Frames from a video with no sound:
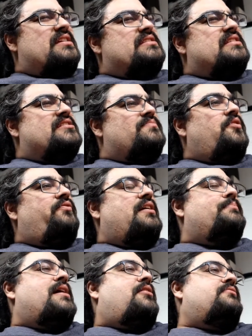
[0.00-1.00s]
is this movie
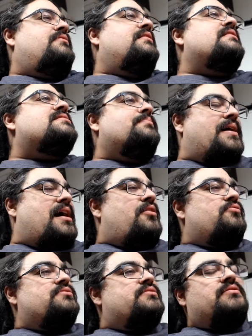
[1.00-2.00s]
about? It's
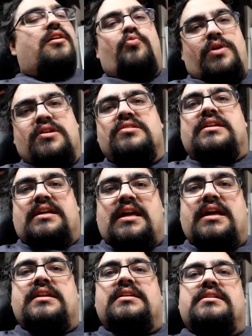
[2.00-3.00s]
about a weird
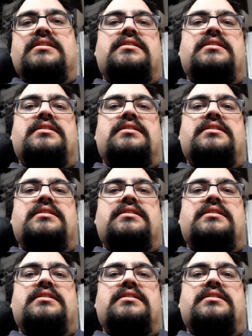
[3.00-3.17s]
kid